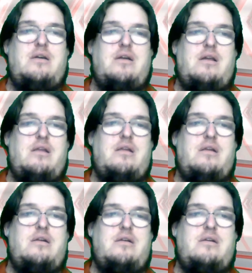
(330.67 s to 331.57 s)

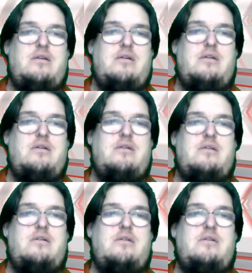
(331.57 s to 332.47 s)

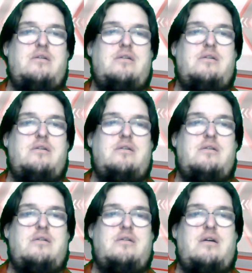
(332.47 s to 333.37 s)

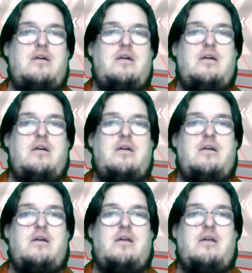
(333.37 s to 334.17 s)
No one is speaking in this clip.